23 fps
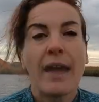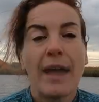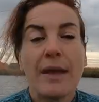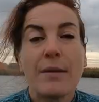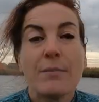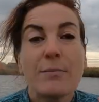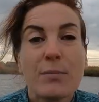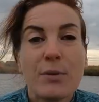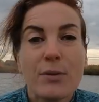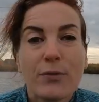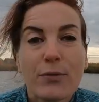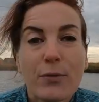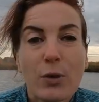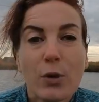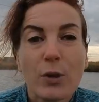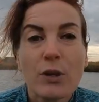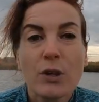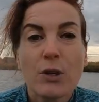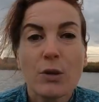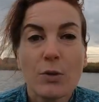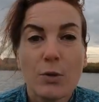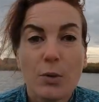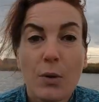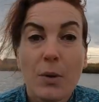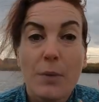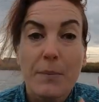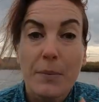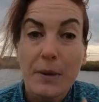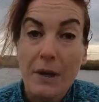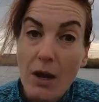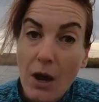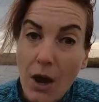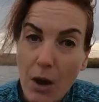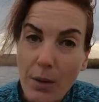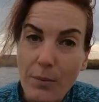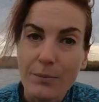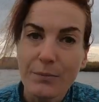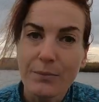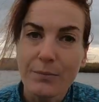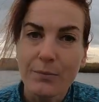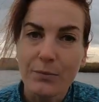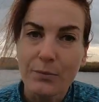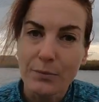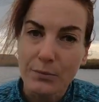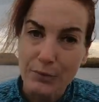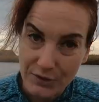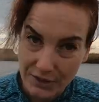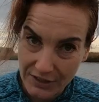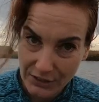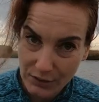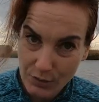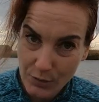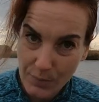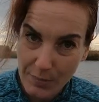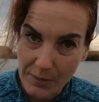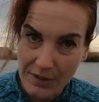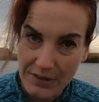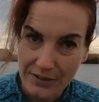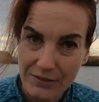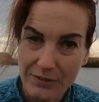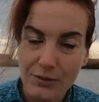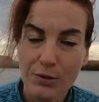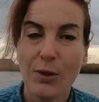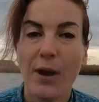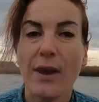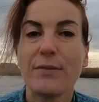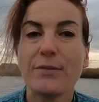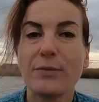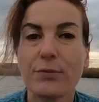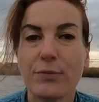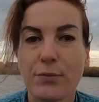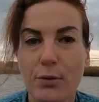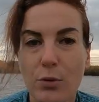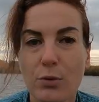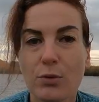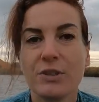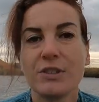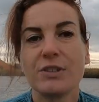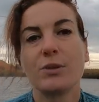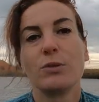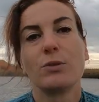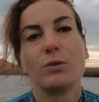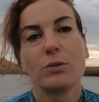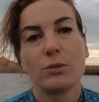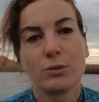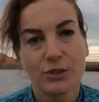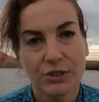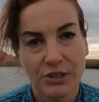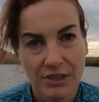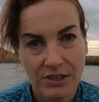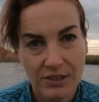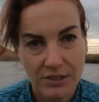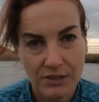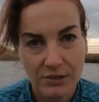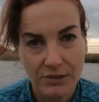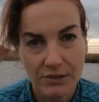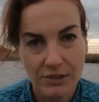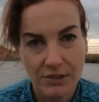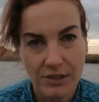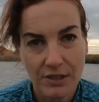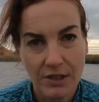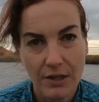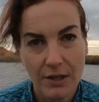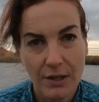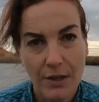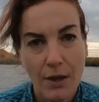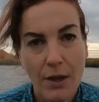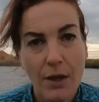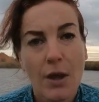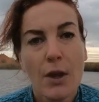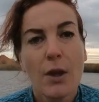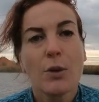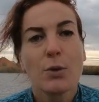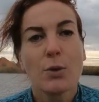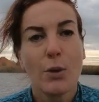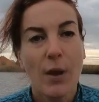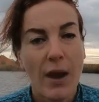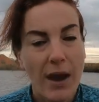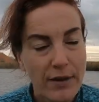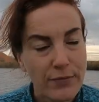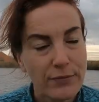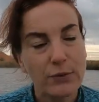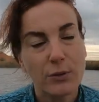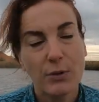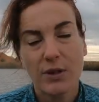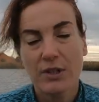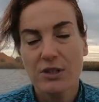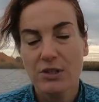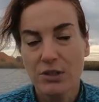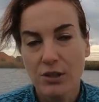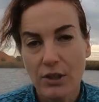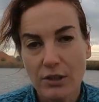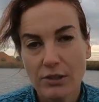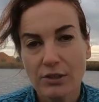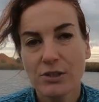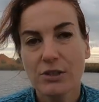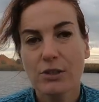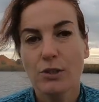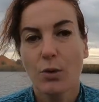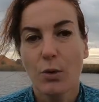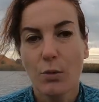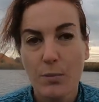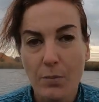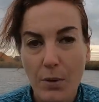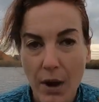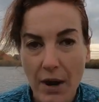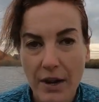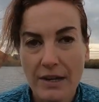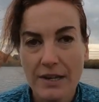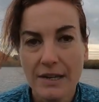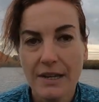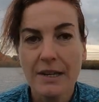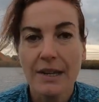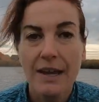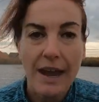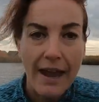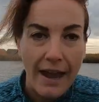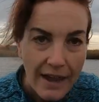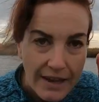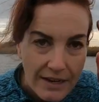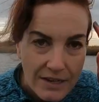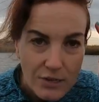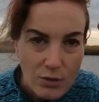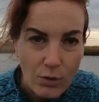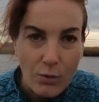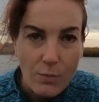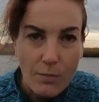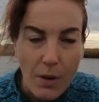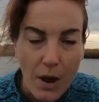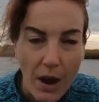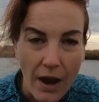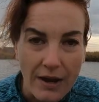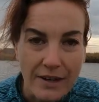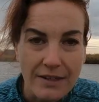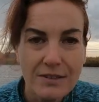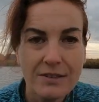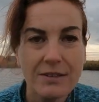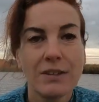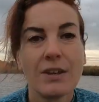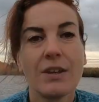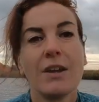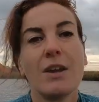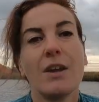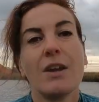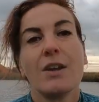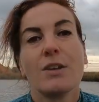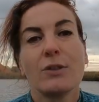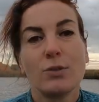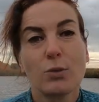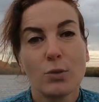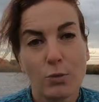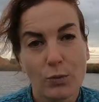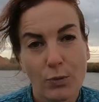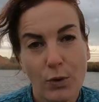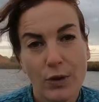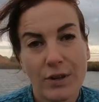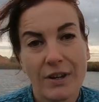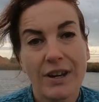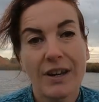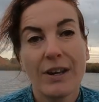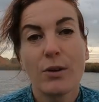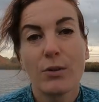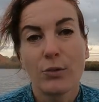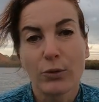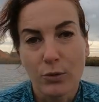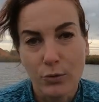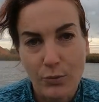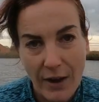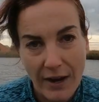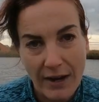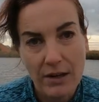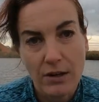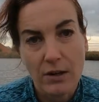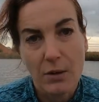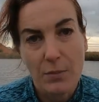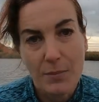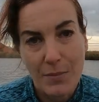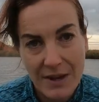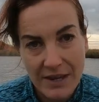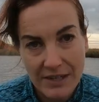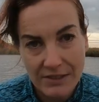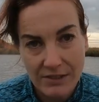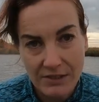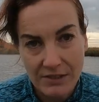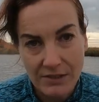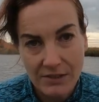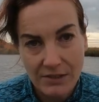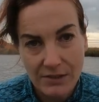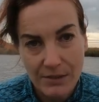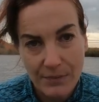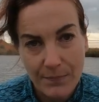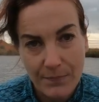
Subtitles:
And before you become disciplined, you have to focus on consistency. You have to adjust your body and your mind to running on a regular basis.